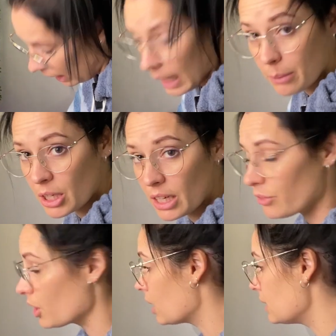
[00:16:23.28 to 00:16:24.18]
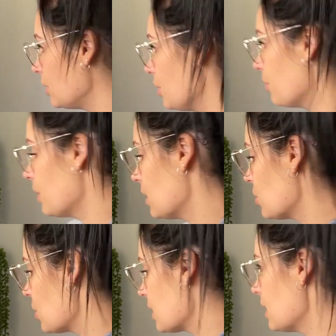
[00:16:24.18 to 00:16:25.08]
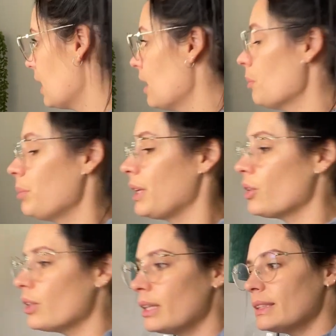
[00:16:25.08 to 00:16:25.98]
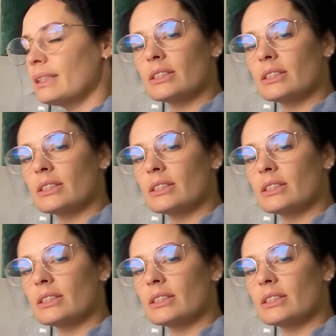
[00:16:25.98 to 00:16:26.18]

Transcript: I'm going to have to continue with this just now because it's